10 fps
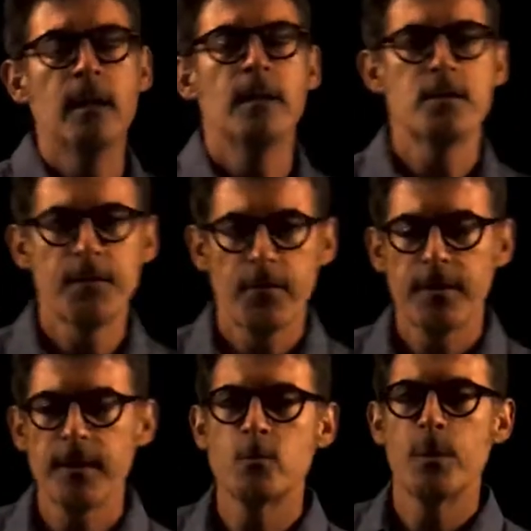There's different
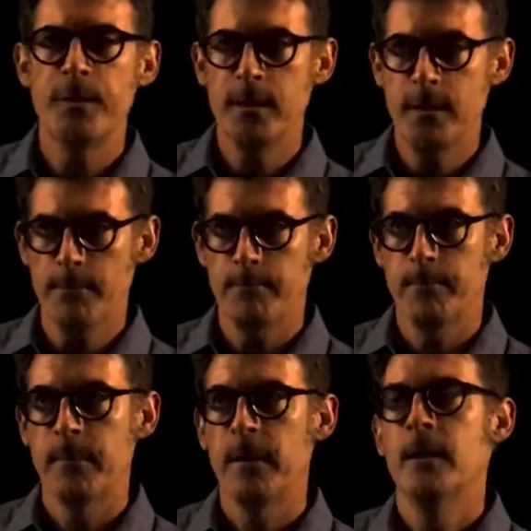things within them.
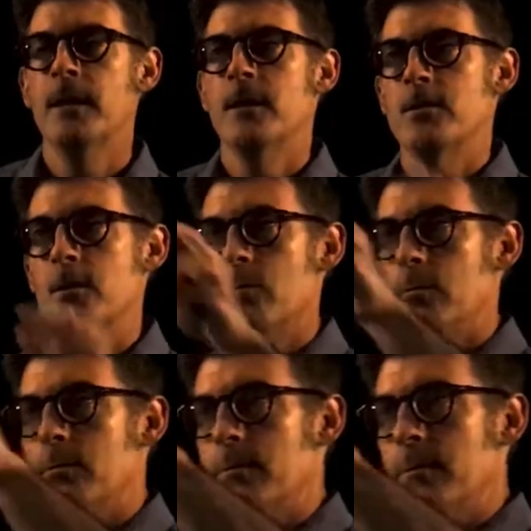So
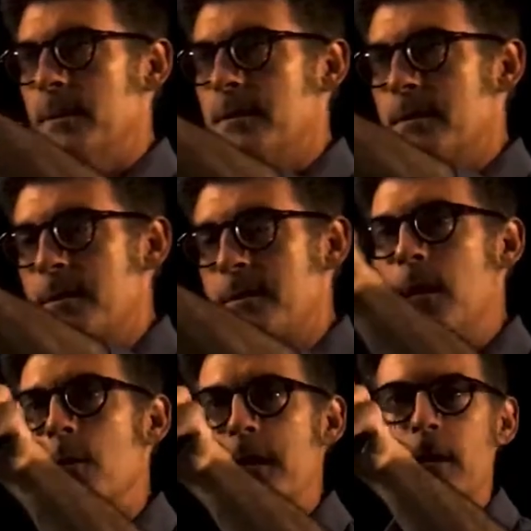this is a
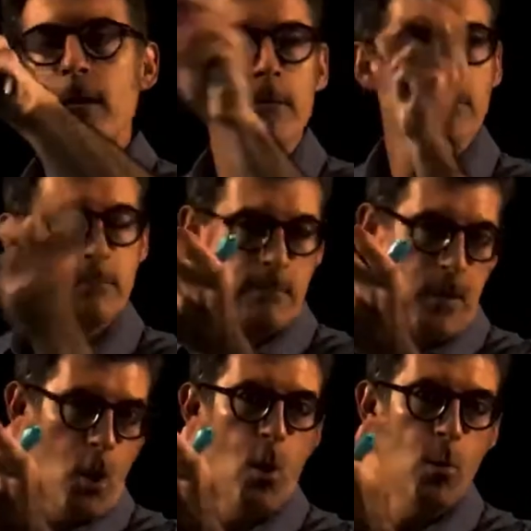cell without a
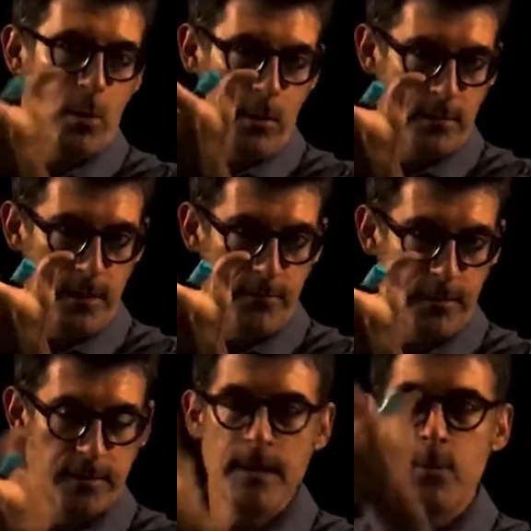core, say, for
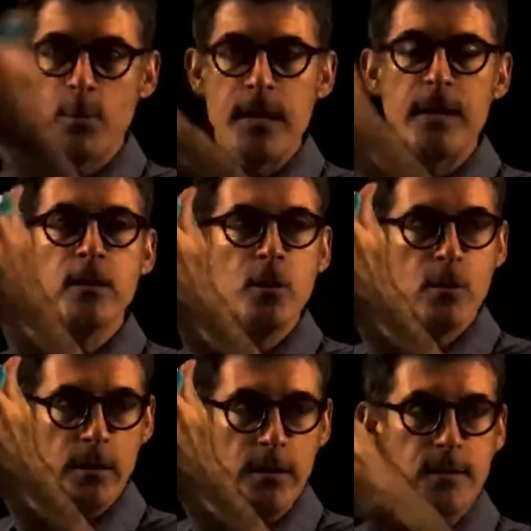example, without a
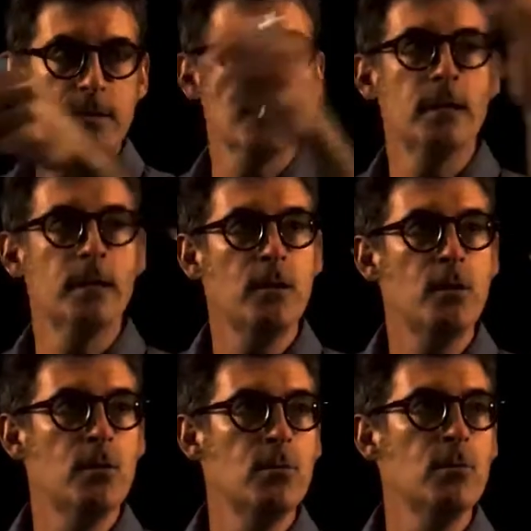nucleus. In the
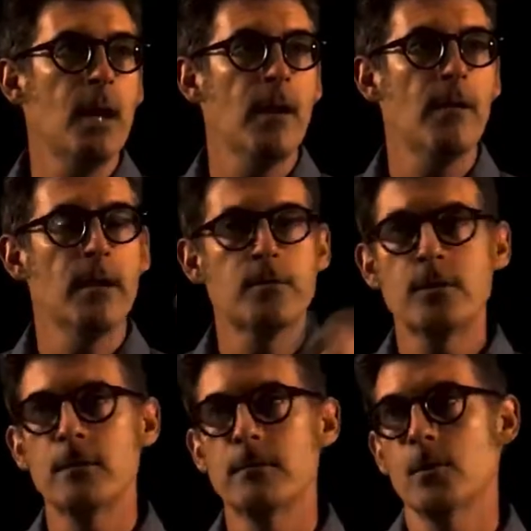eukaryote,
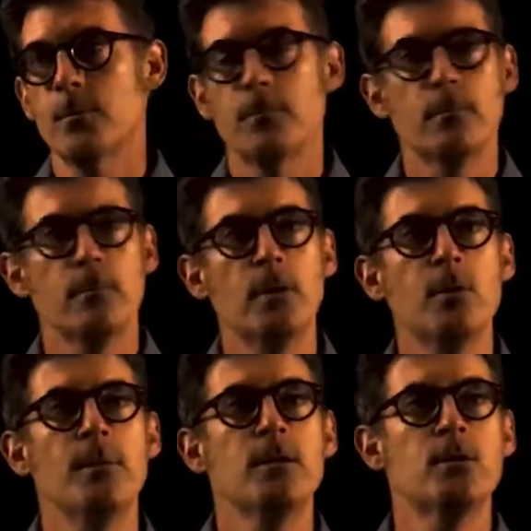so U
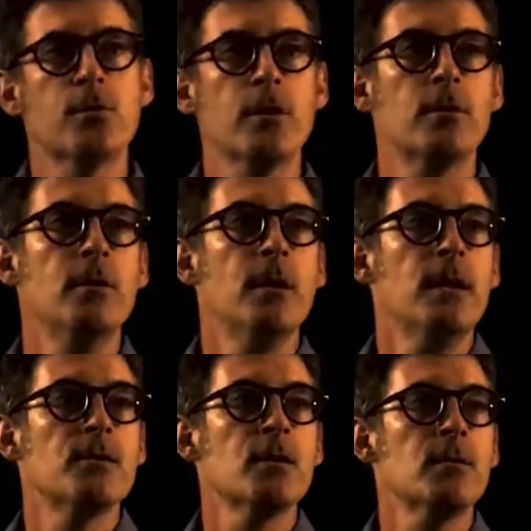means true,
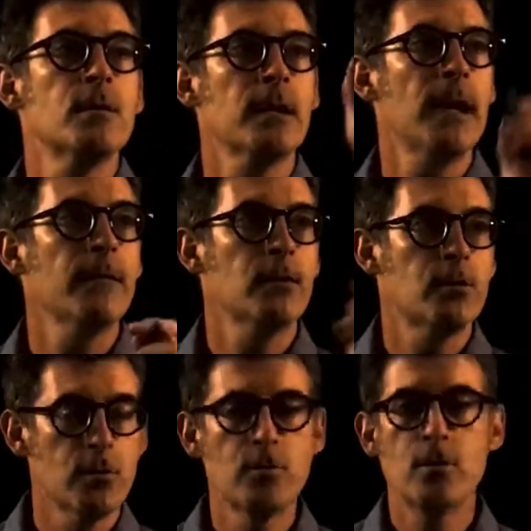so they're going to have a
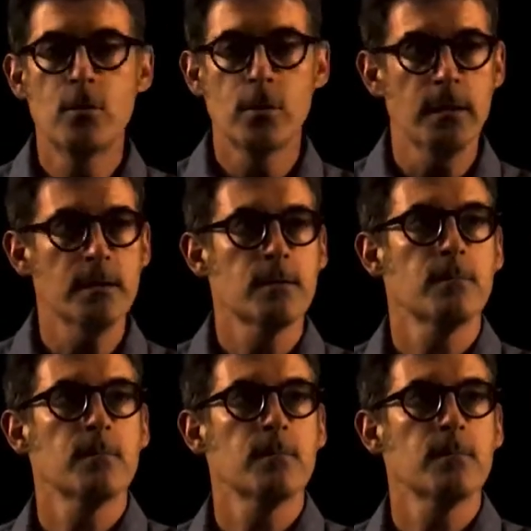true nucleus.